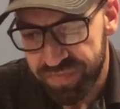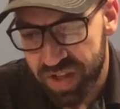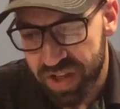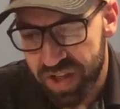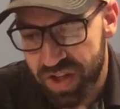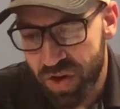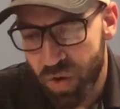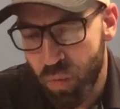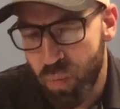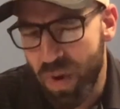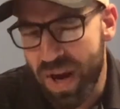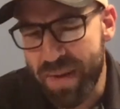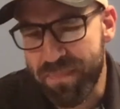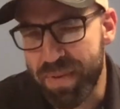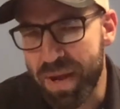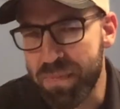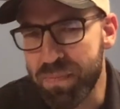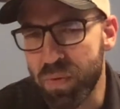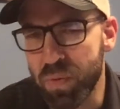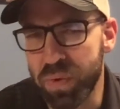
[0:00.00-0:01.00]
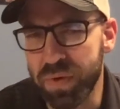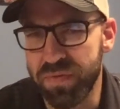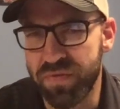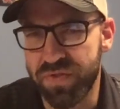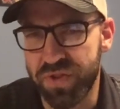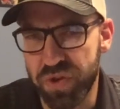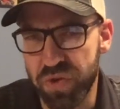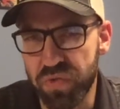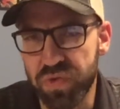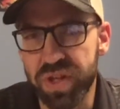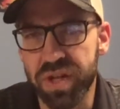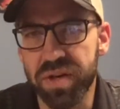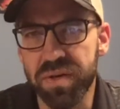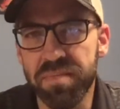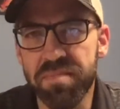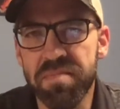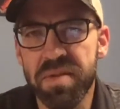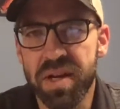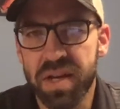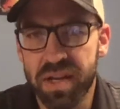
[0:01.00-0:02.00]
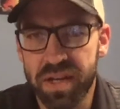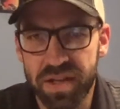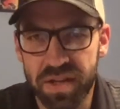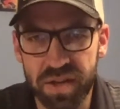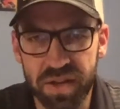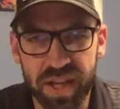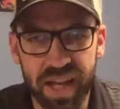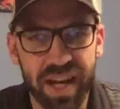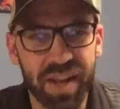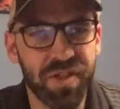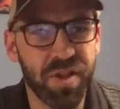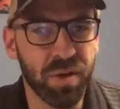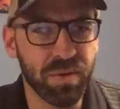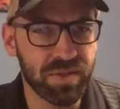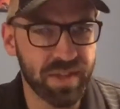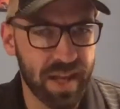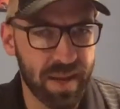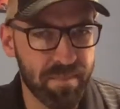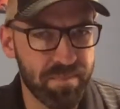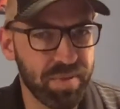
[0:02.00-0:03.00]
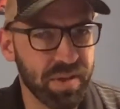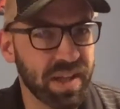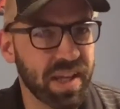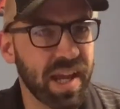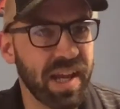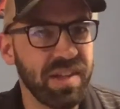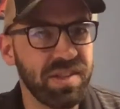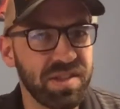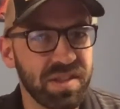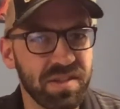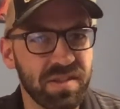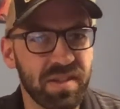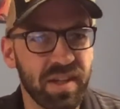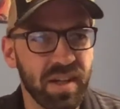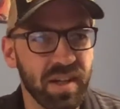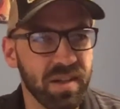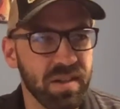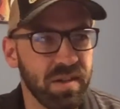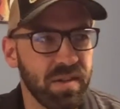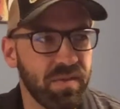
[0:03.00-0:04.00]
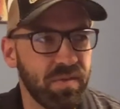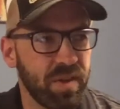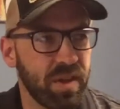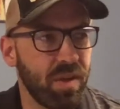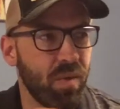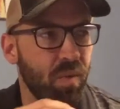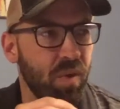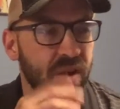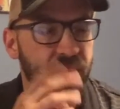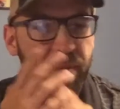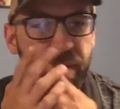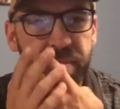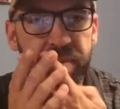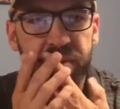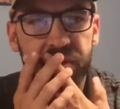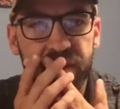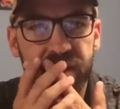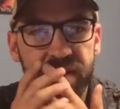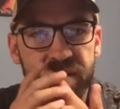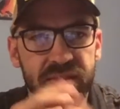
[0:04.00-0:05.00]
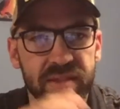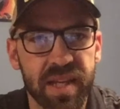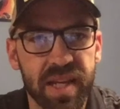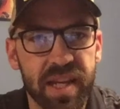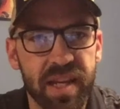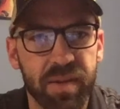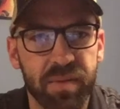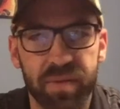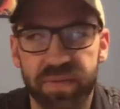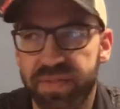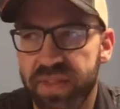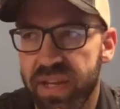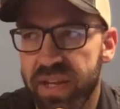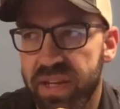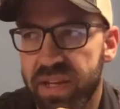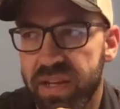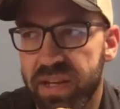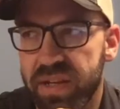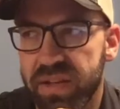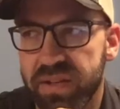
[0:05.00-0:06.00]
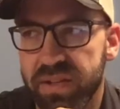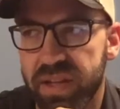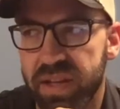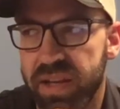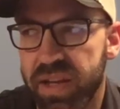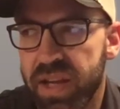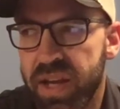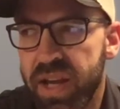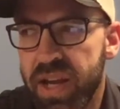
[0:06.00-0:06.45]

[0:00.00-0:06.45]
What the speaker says: way people would view them, kind of those implications there of, what are people going to say if they hear that,